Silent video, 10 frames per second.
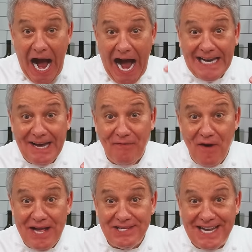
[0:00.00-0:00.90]
Hi there
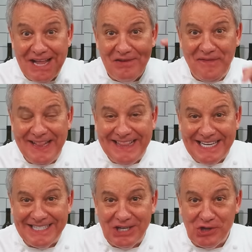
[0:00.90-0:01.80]
friends, another
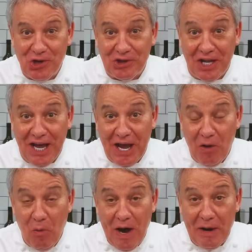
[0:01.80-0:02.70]
fantastic show today.
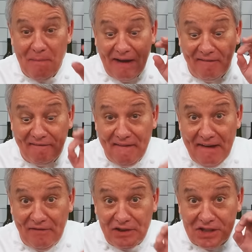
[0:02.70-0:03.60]
One of my
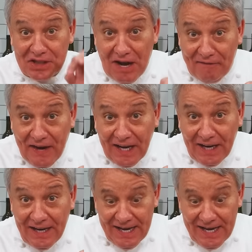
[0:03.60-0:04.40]
favorite stuffing,